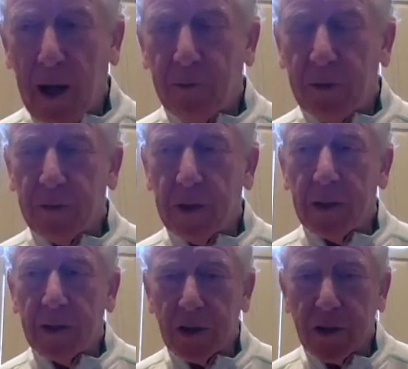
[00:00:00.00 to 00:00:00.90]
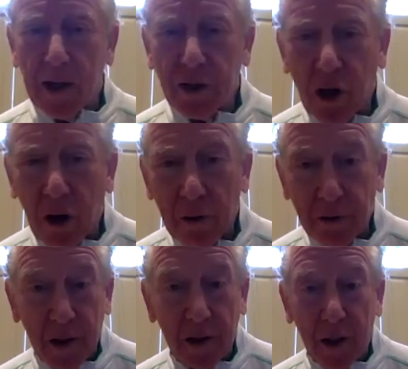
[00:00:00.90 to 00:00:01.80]
At 9:15, the Saints called
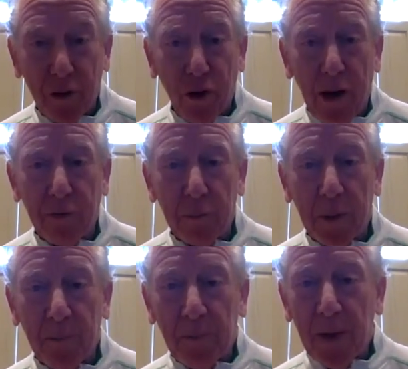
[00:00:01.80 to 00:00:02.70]
and said they'd drafted me.